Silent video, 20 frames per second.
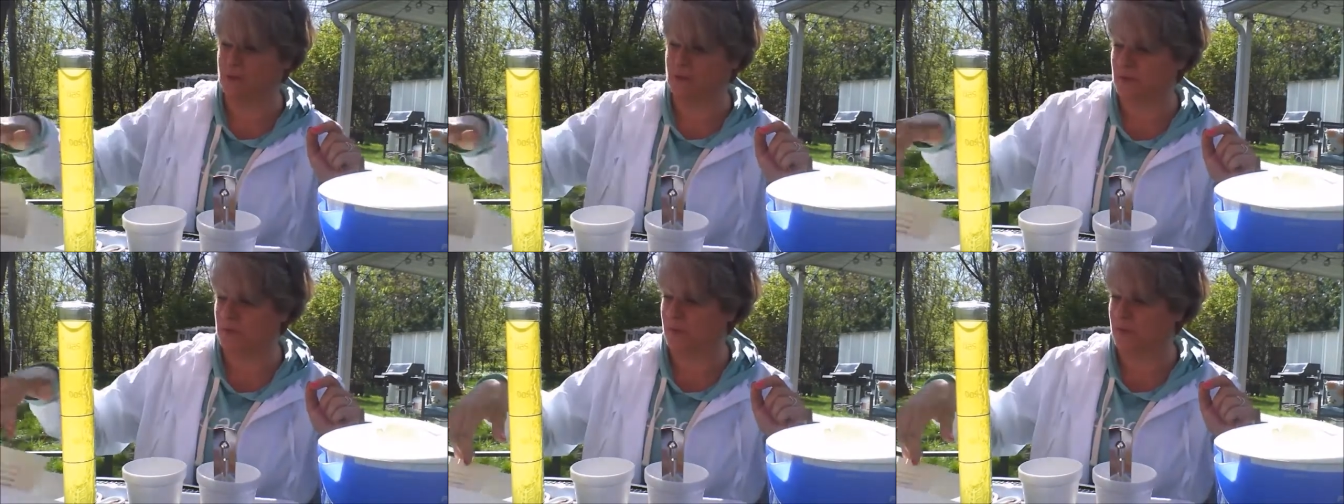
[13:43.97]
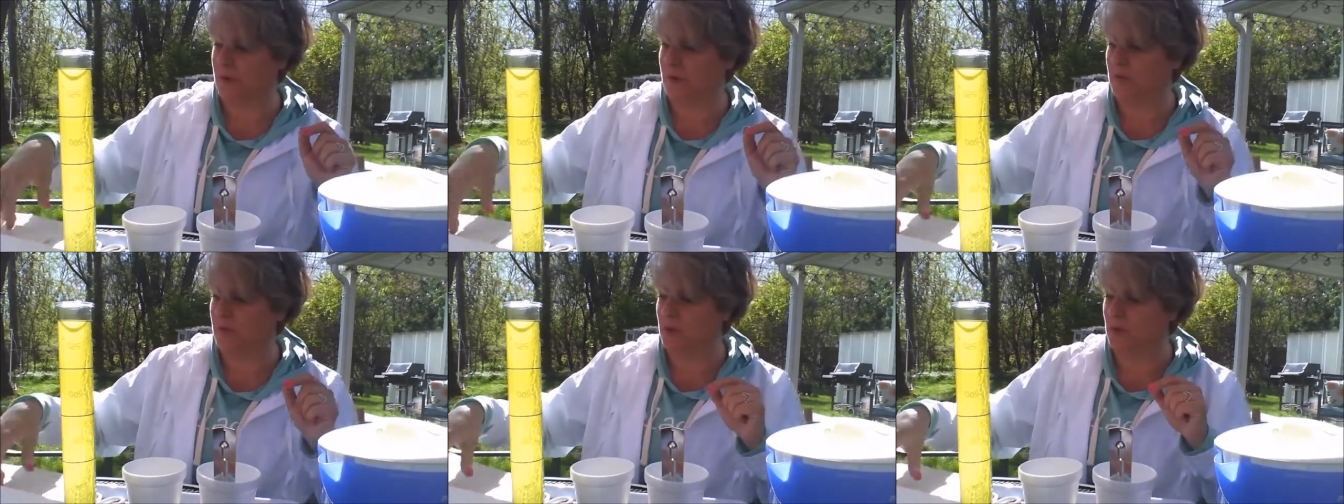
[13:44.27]
And
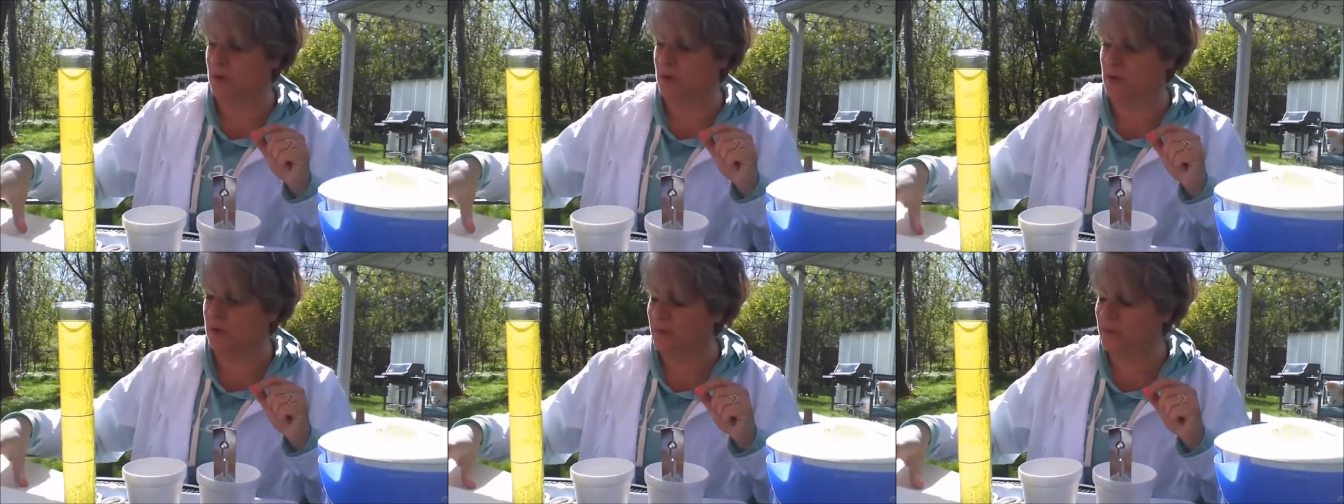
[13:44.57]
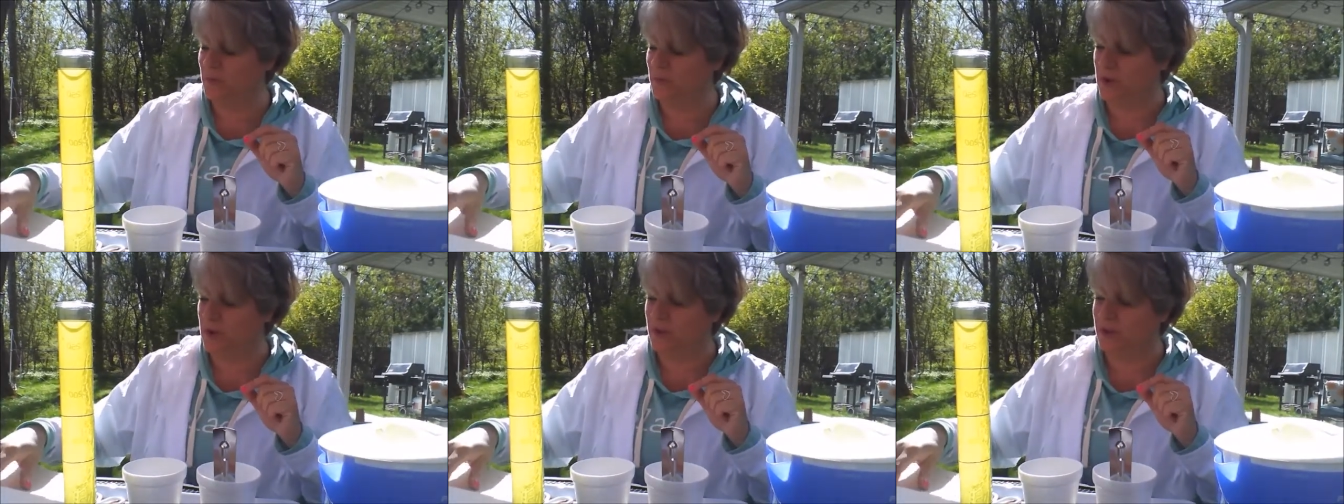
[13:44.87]
remember,
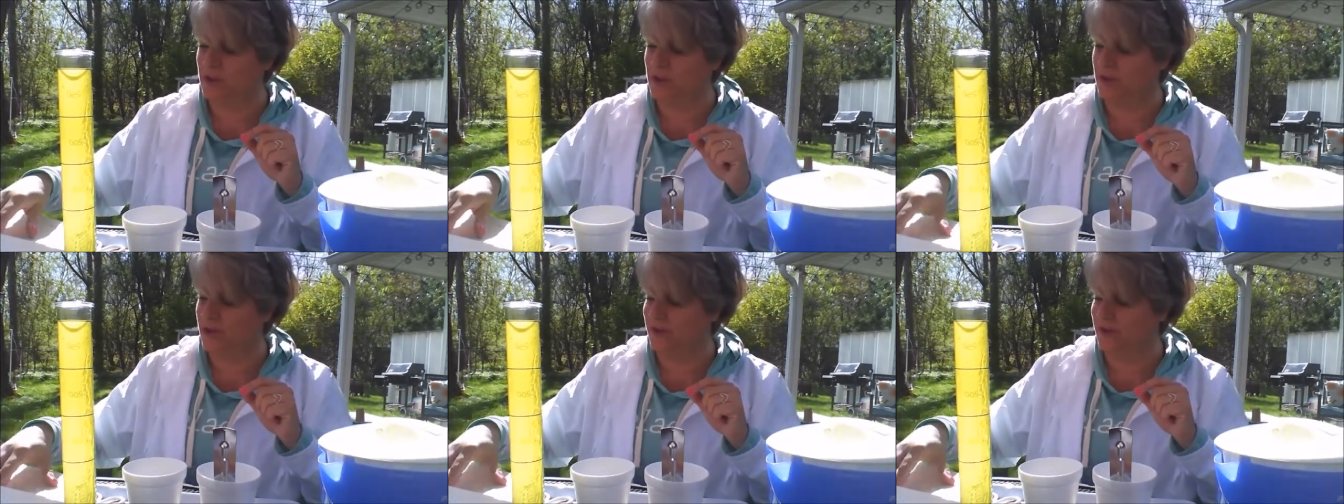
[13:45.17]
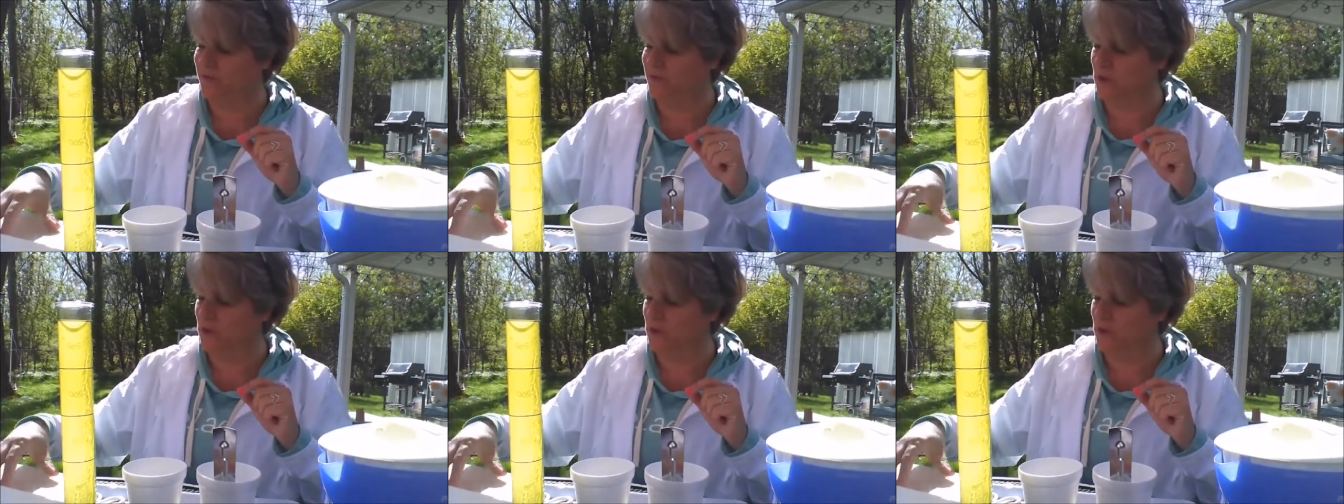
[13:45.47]
what are we looking for?